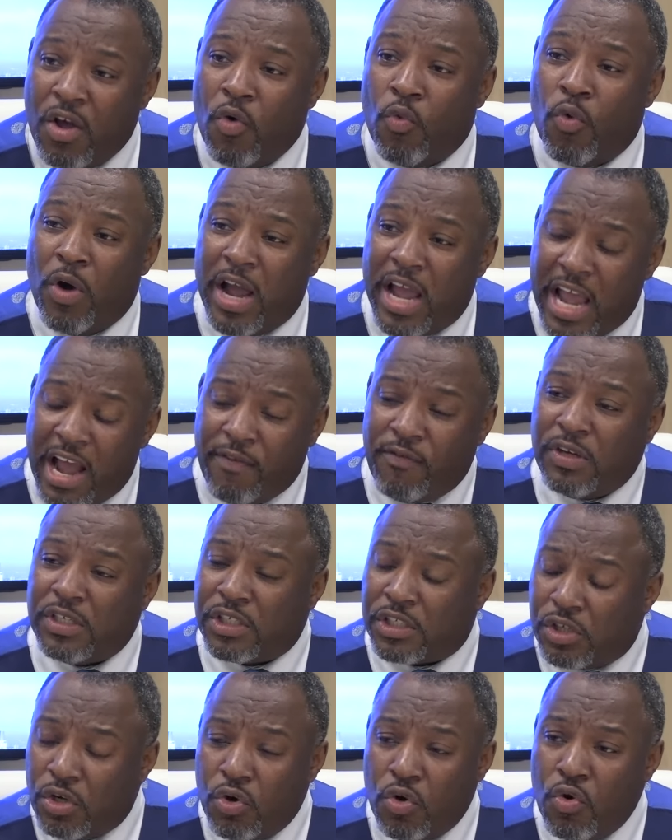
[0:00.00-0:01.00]
whatever
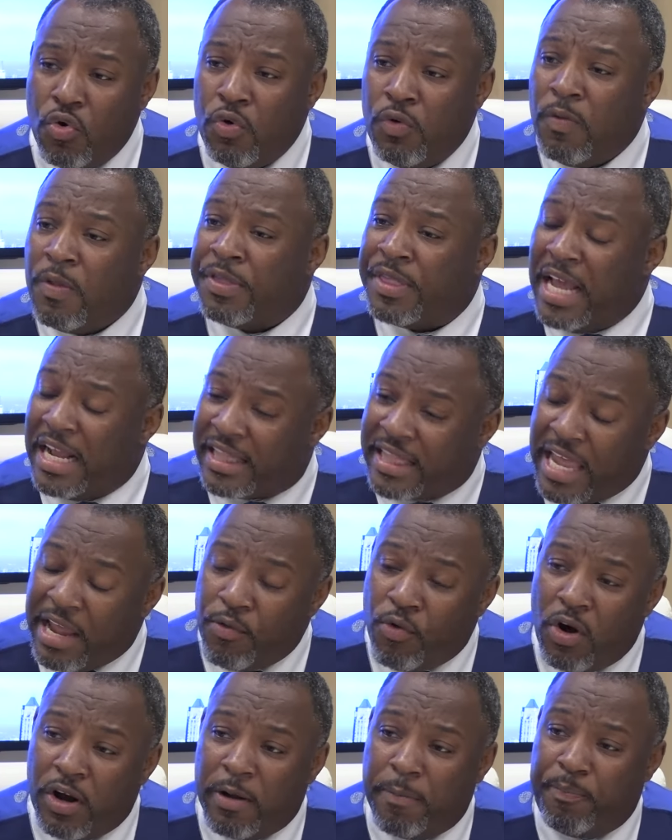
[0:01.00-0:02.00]
school that they
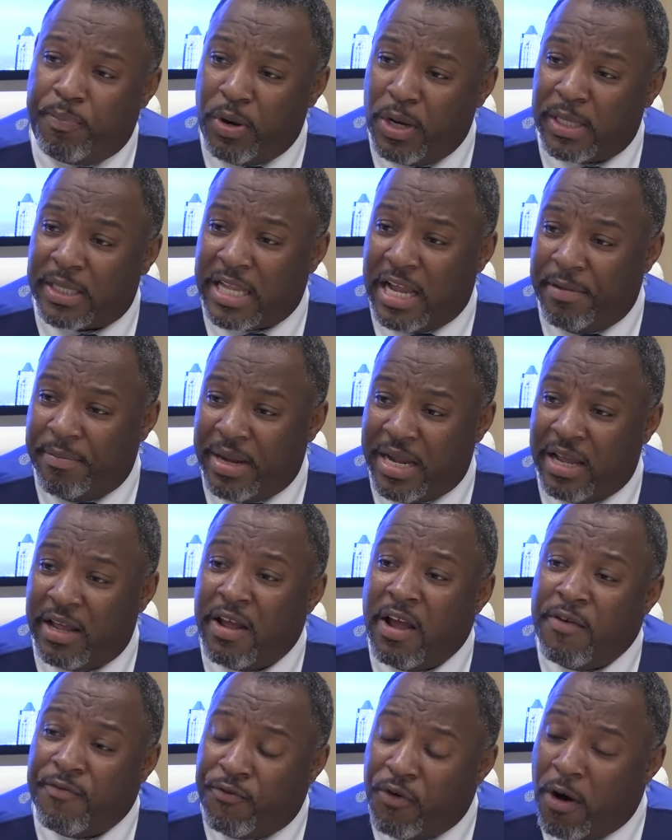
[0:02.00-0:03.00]
want to put them in
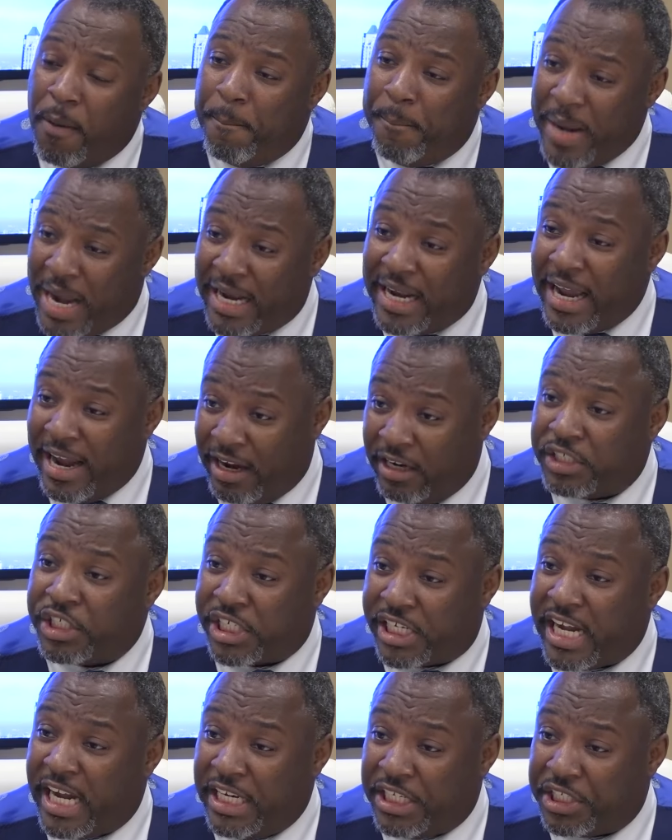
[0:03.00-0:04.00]
for a better
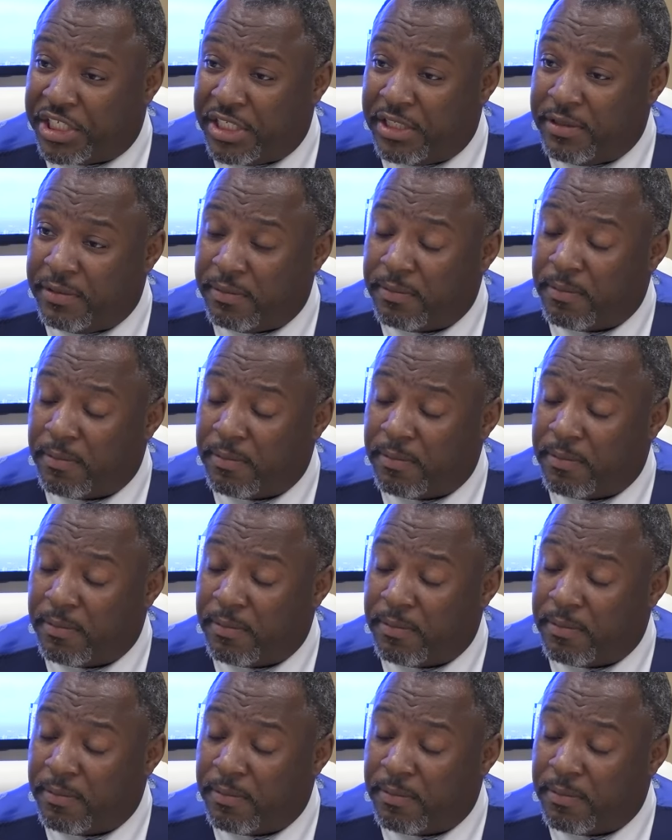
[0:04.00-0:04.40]
education.